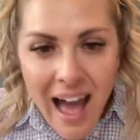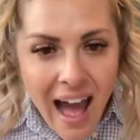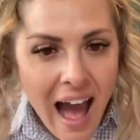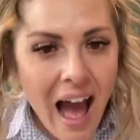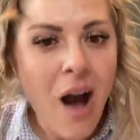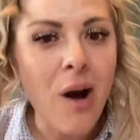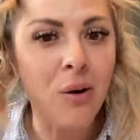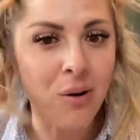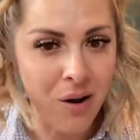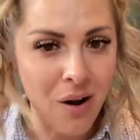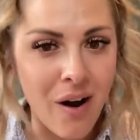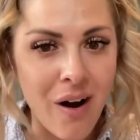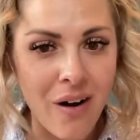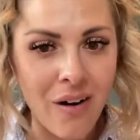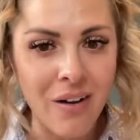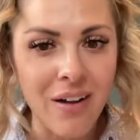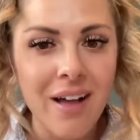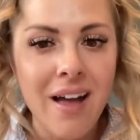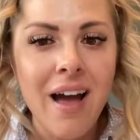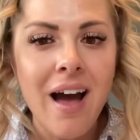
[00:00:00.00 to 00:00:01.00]

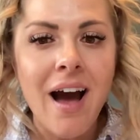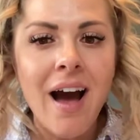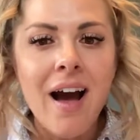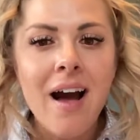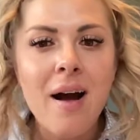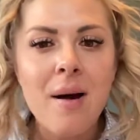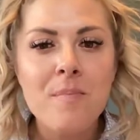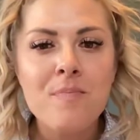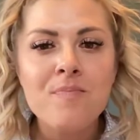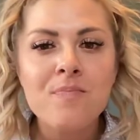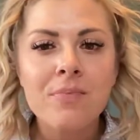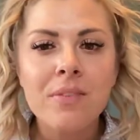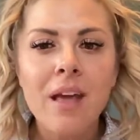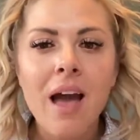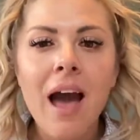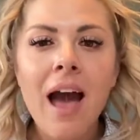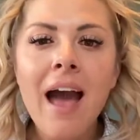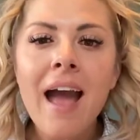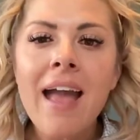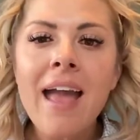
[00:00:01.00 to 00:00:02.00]
alcohol.
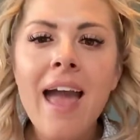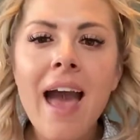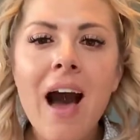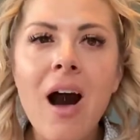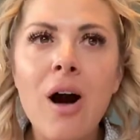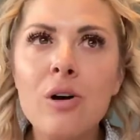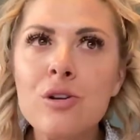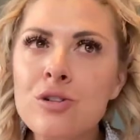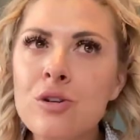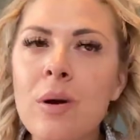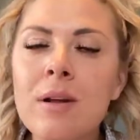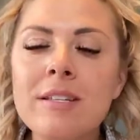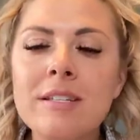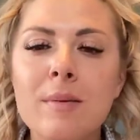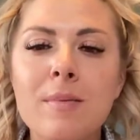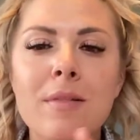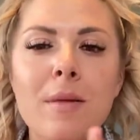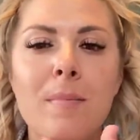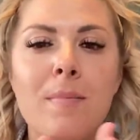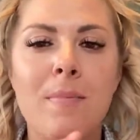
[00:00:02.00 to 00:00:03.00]
I also had some
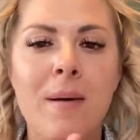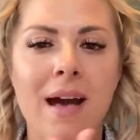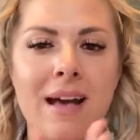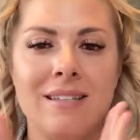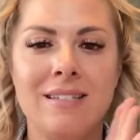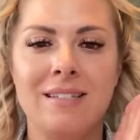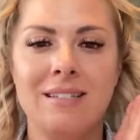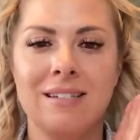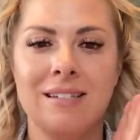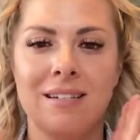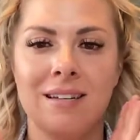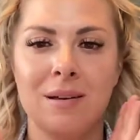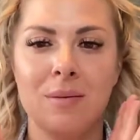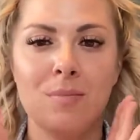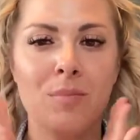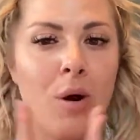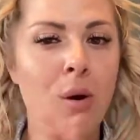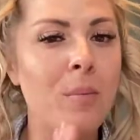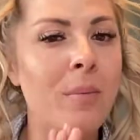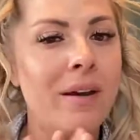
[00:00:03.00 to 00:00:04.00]
of the best
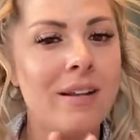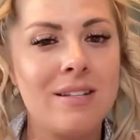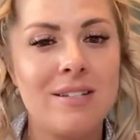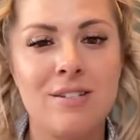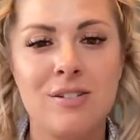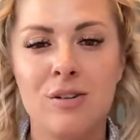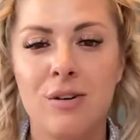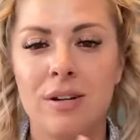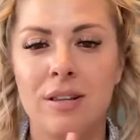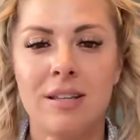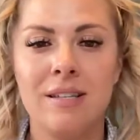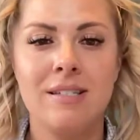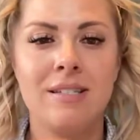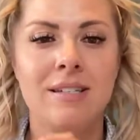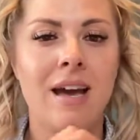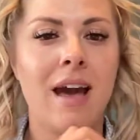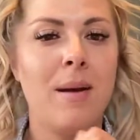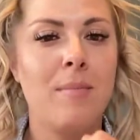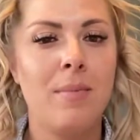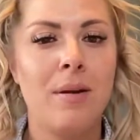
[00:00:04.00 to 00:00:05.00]
moments during this
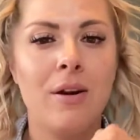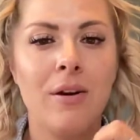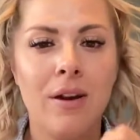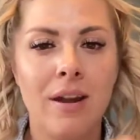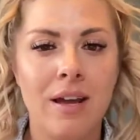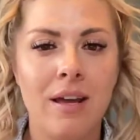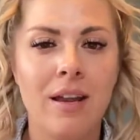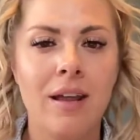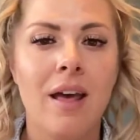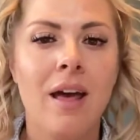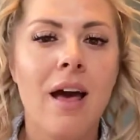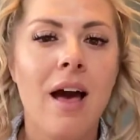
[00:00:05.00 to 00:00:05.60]
time period,